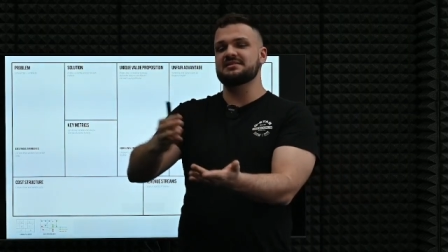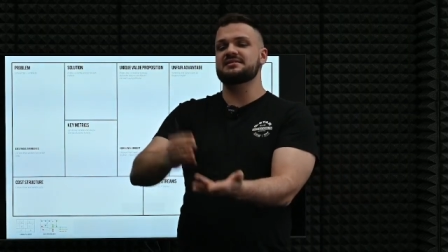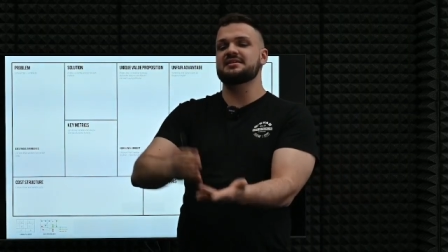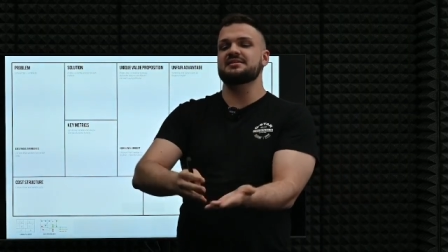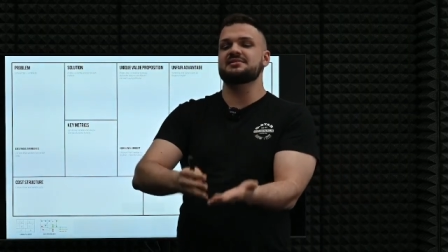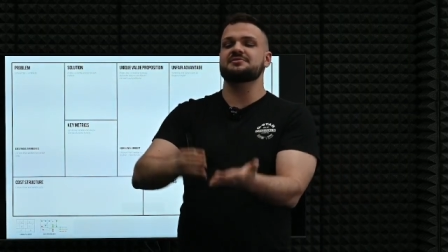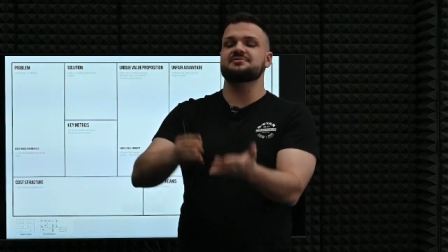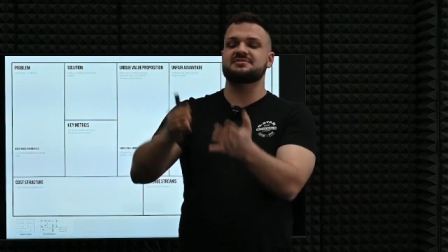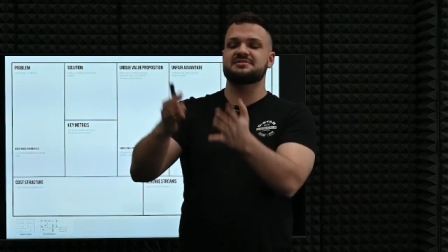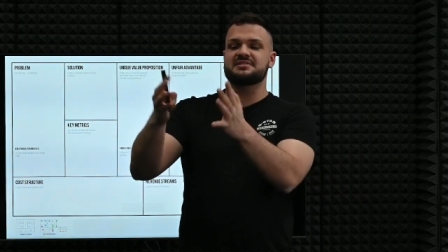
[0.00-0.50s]
that
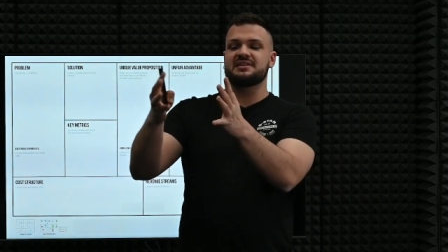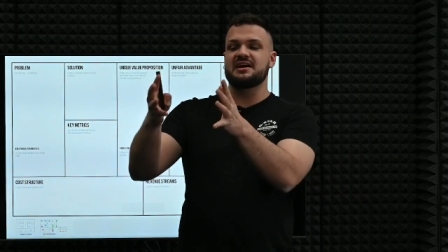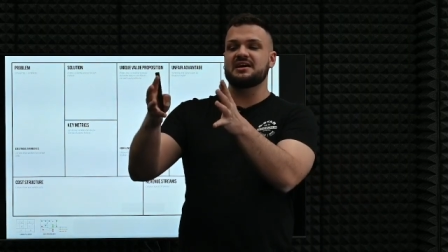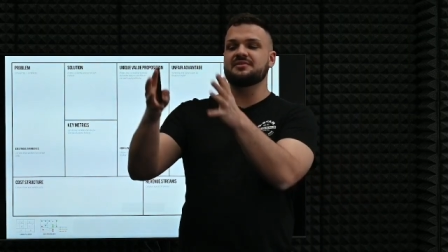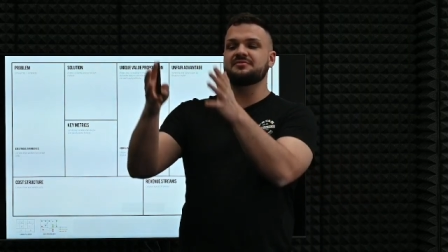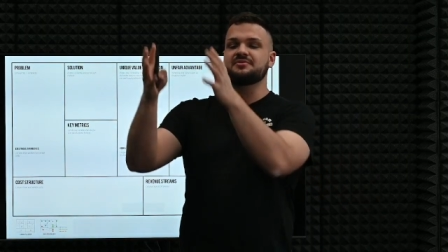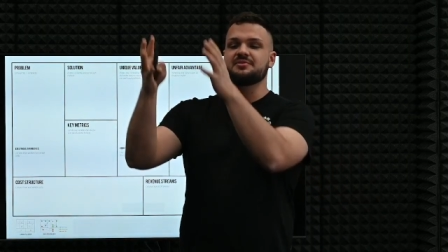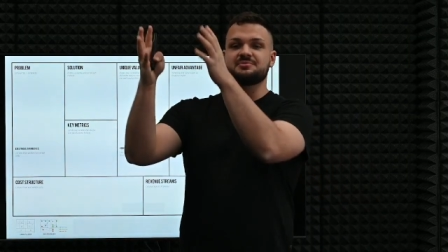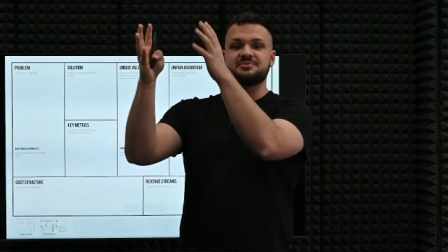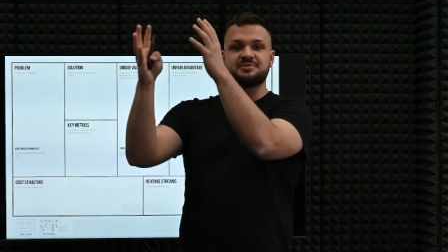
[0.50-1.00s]
you start
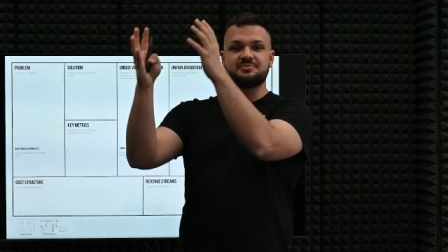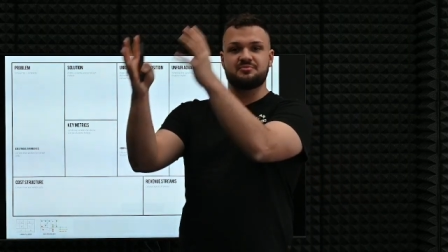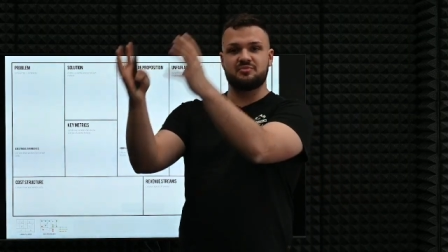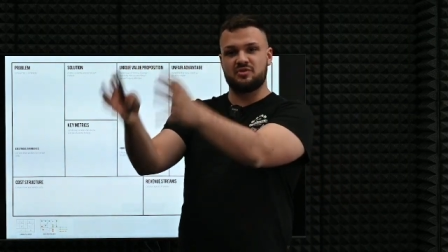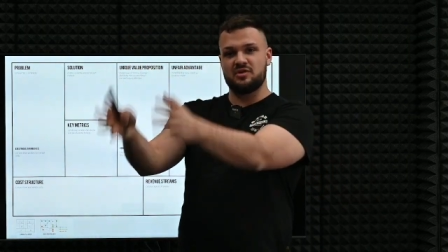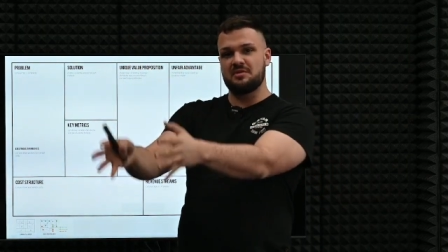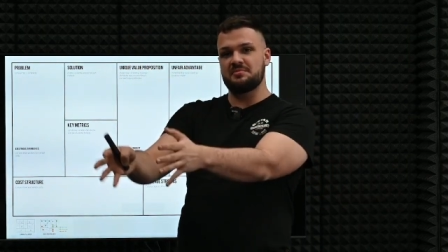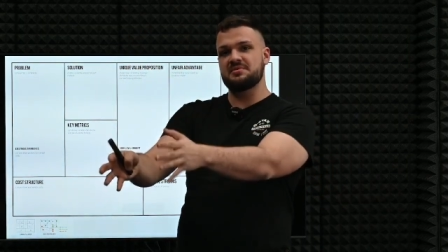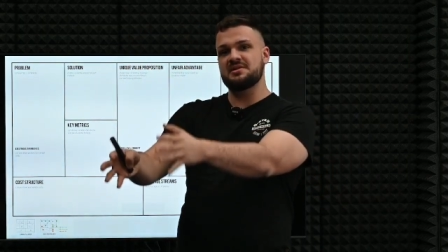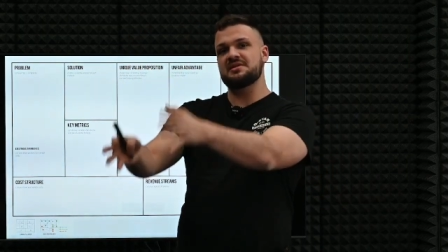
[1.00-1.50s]
from the
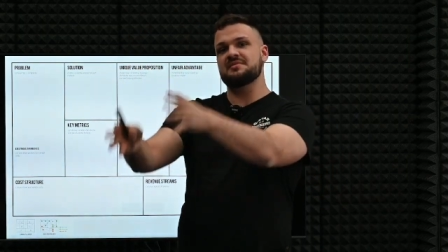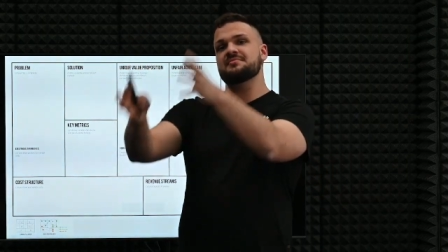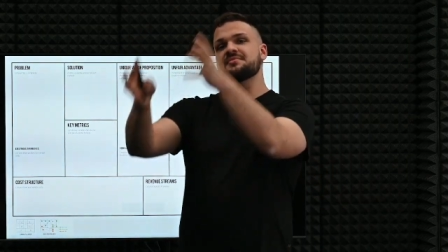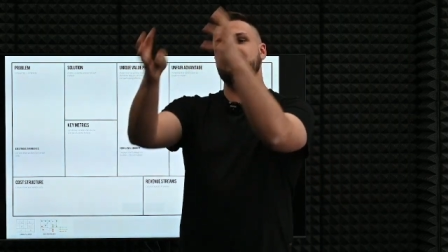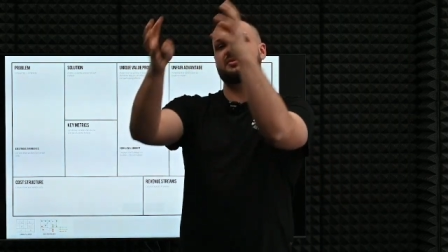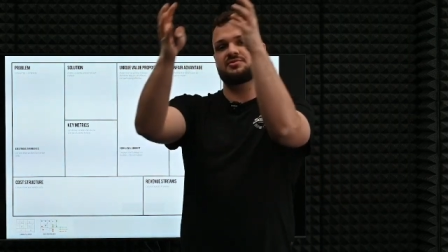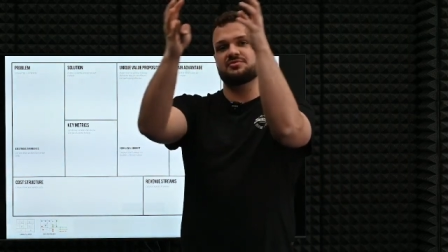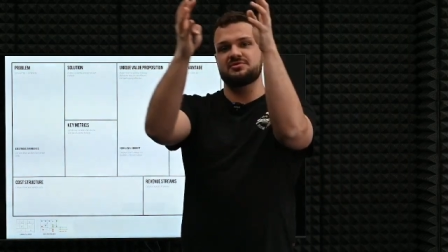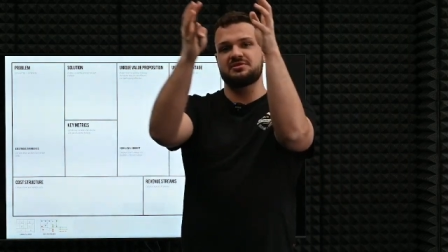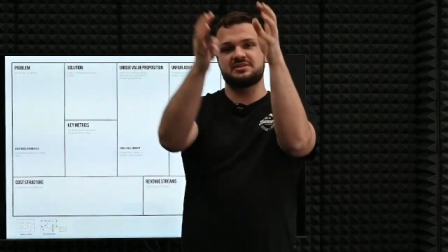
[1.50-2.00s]
problem
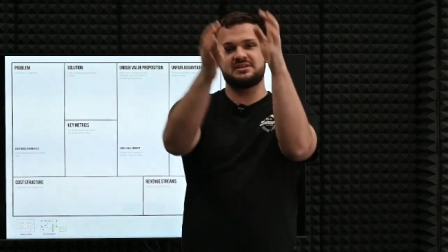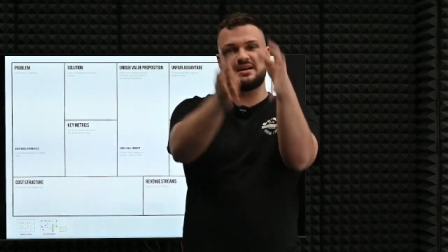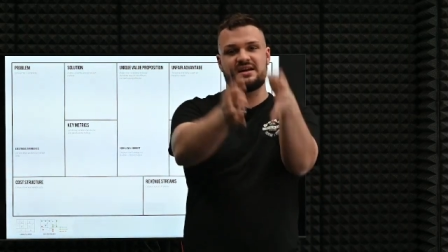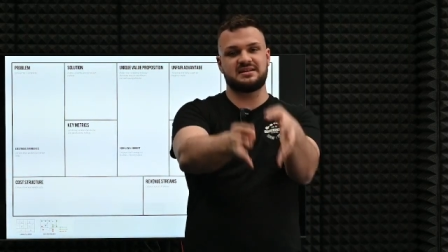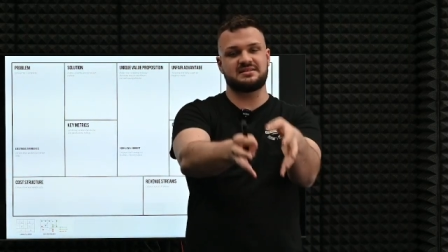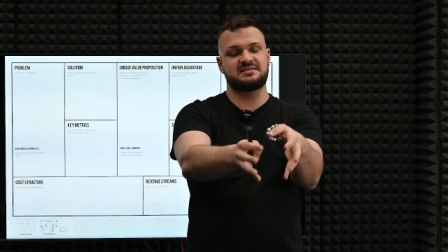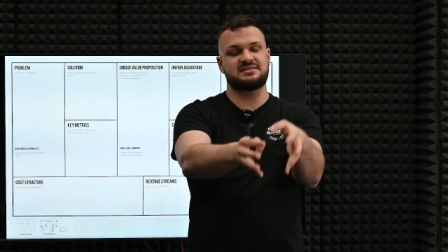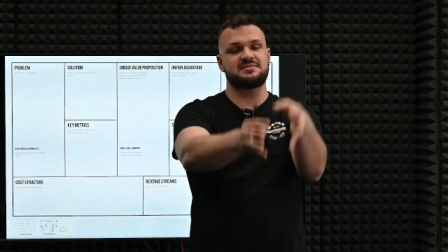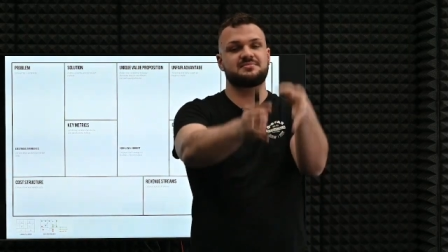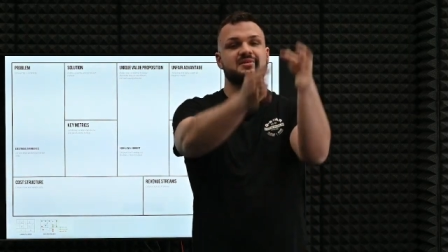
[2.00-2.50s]
to the
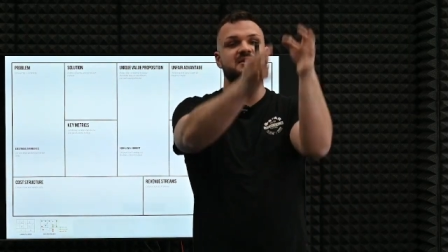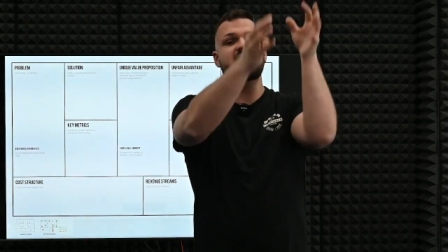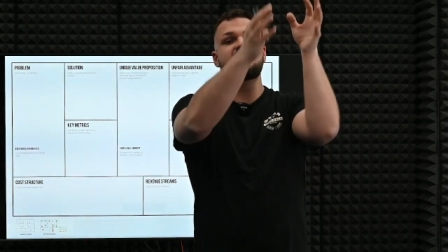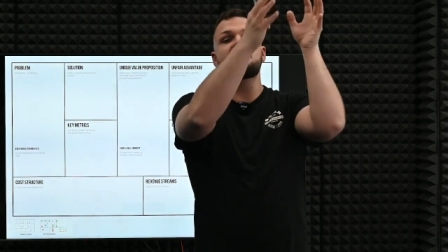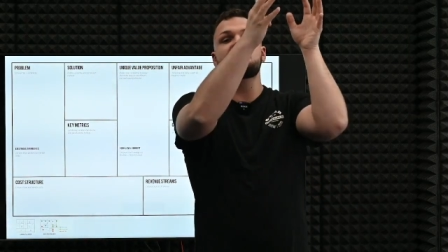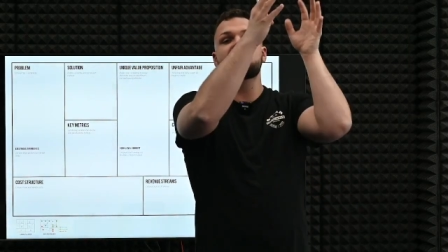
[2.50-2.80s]
customer